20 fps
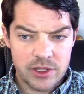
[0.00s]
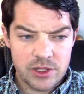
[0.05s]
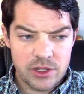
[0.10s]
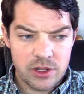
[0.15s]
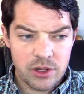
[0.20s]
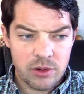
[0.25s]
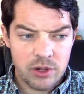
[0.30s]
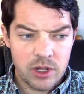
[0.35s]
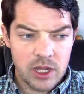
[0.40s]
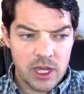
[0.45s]

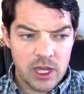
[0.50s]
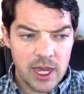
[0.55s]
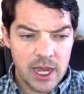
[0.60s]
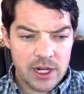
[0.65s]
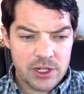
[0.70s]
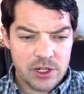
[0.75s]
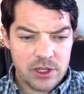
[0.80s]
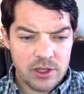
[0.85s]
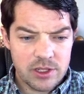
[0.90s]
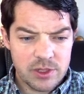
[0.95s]
So
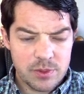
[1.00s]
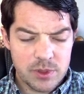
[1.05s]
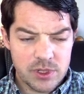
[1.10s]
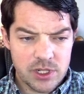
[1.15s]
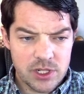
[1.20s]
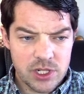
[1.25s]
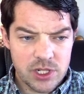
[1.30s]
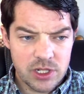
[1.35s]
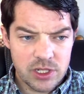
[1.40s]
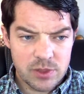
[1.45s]
actually this
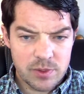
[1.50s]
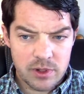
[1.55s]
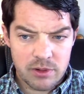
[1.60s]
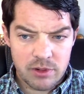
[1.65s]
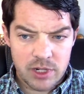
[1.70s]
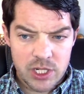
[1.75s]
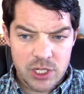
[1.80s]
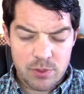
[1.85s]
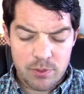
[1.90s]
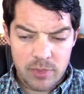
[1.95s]
position has been
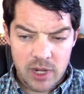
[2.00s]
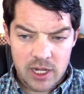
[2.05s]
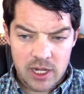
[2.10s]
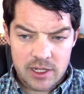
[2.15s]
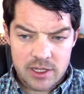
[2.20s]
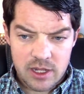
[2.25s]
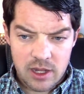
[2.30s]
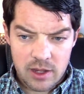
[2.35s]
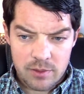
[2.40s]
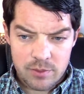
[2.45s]
reached many
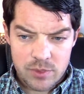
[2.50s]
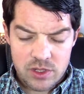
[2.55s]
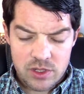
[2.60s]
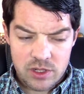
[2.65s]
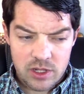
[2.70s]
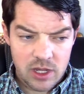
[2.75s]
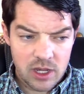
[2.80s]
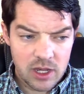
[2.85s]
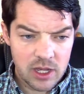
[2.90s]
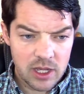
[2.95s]
times,
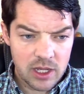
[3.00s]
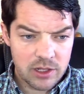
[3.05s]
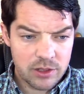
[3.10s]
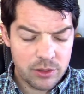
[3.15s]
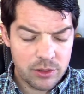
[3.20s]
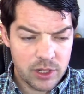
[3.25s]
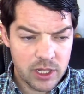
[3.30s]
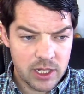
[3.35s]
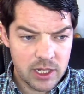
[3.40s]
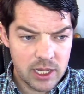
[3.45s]

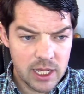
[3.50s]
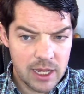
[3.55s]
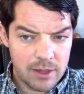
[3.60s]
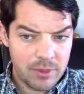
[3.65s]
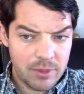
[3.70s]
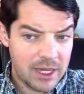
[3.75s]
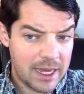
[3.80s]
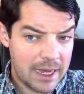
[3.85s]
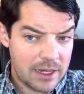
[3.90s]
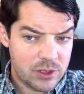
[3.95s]
including a
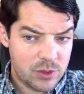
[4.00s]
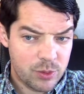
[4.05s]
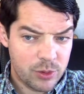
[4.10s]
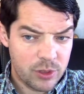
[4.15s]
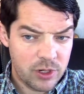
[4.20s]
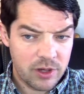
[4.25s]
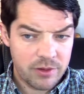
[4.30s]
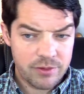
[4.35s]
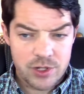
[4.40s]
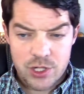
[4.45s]
game
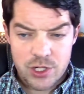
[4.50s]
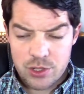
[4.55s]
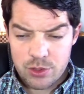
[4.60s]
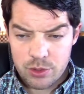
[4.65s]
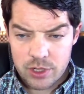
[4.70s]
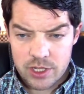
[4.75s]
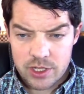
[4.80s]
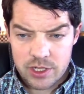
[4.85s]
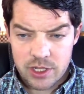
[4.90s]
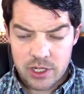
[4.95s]
Kasparov
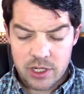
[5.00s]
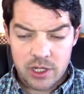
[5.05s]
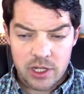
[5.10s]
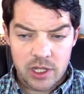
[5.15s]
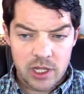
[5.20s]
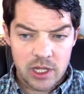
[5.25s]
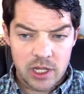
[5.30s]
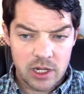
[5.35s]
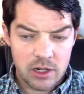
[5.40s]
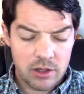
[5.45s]
short
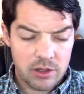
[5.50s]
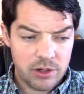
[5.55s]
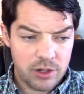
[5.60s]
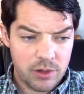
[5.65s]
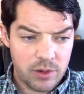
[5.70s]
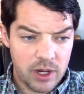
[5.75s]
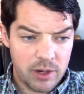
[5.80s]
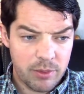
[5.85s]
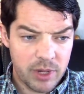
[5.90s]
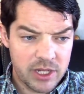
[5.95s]
and other
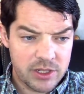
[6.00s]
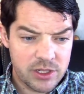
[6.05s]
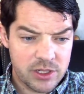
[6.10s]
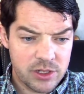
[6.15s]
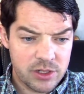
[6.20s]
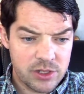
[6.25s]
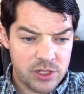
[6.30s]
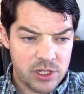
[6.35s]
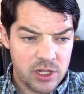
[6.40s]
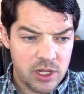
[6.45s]

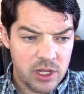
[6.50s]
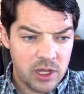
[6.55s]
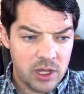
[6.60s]
grandmasters.